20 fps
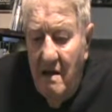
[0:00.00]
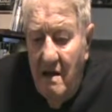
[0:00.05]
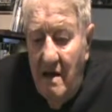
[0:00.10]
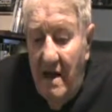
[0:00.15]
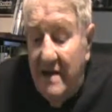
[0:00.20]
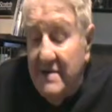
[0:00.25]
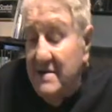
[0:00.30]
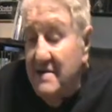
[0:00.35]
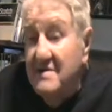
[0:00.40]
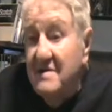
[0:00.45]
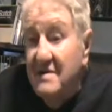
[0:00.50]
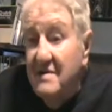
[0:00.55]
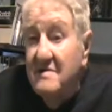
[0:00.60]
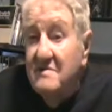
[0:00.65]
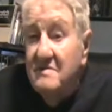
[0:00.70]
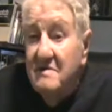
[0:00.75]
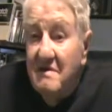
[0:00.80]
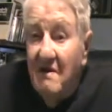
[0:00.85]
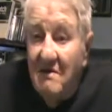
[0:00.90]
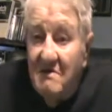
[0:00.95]
act as a
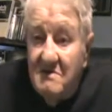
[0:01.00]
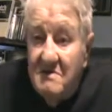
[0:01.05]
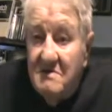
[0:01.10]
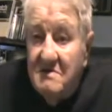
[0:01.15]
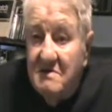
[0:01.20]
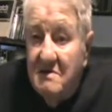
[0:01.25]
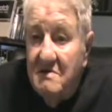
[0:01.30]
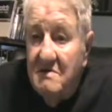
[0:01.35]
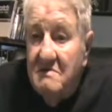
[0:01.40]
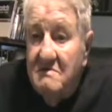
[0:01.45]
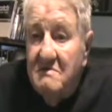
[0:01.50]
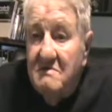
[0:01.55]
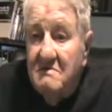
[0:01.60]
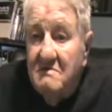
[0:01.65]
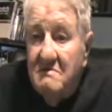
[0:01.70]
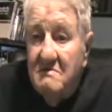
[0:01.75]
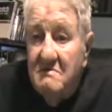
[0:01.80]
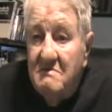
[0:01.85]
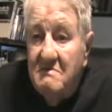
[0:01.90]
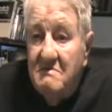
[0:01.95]
consultant to
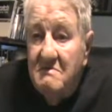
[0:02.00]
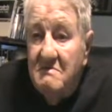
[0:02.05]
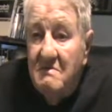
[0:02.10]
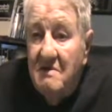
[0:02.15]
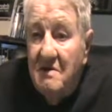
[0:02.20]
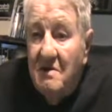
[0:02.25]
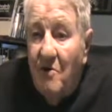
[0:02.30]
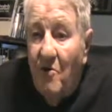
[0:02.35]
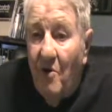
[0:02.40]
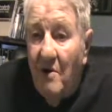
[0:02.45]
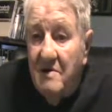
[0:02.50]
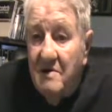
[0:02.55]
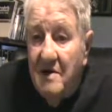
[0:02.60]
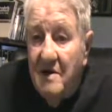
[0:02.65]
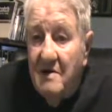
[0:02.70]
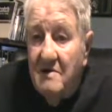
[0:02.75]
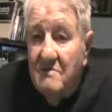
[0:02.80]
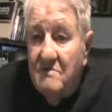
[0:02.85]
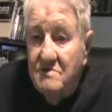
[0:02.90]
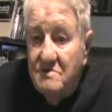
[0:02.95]
the
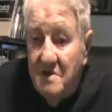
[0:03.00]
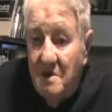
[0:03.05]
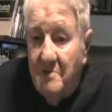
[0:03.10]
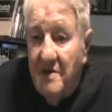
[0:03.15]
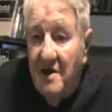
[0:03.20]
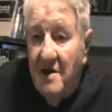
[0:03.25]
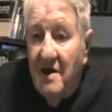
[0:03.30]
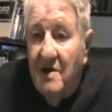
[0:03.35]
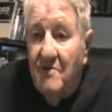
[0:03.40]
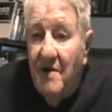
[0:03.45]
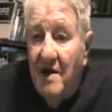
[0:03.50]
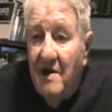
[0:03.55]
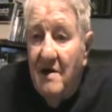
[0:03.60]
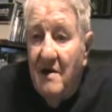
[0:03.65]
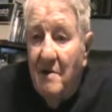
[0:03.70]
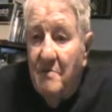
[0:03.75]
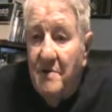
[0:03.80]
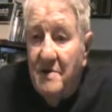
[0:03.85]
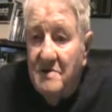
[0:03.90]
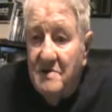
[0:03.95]
quartet with Jimmy Henry a
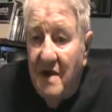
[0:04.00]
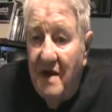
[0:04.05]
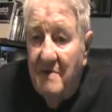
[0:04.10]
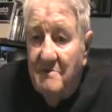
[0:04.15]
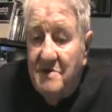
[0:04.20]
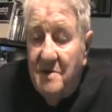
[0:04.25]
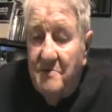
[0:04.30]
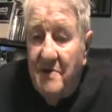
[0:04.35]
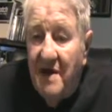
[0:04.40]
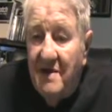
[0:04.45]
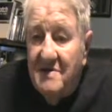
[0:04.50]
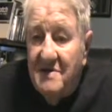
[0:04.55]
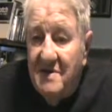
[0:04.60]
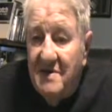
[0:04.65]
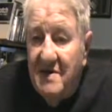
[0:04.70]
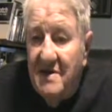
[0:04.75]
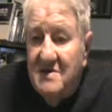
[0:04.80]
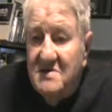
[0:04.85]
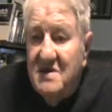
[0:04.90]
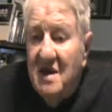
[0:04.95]
couple of times about
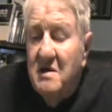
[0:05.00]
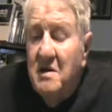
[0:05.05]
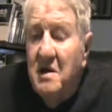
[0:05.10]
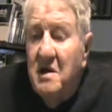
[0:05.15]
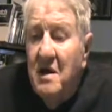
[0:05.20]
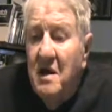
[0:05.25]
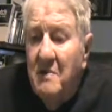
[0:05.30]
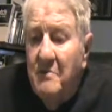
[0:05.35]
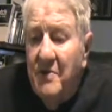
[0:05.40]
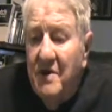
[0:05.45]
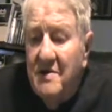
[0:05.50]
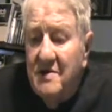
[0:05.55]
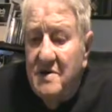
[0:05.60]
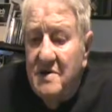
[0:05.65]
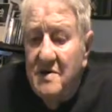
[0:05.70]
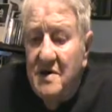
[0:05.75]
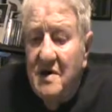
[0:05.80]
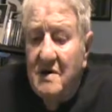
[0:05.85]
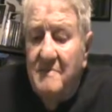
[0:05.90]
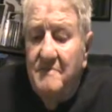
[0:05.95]
things,
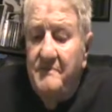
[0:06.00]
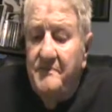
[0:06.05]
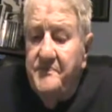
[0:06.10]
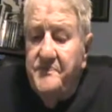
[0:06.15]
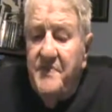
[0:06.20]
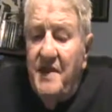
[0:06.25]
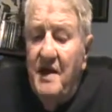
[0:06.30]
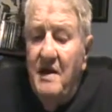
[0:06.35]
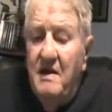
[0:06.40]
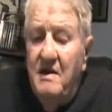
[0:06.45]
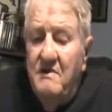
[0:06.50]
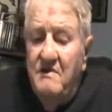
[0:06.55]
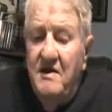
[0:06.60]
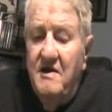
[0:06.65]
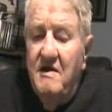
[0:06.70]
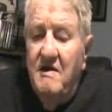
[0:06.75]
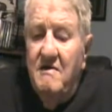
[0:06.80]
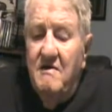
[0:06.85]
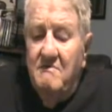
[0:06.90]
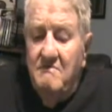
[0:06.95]
but
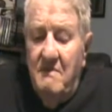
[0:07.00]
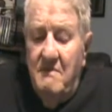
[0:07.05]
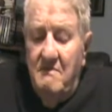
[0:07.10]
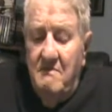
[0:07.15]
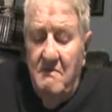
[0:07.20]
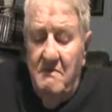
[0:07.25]
their